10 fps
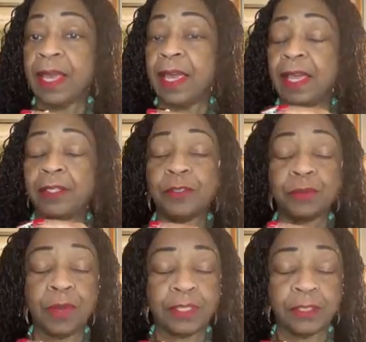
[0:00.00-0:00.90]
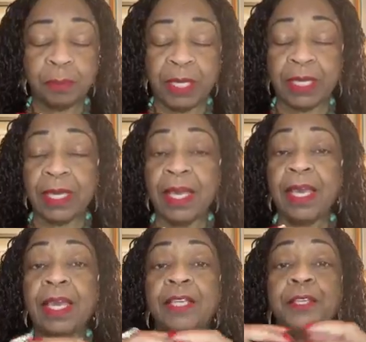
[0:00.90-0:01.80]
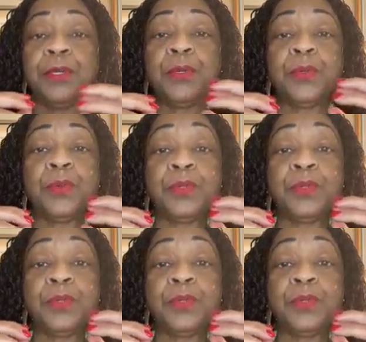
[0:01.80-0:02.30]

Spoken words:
And trust me, you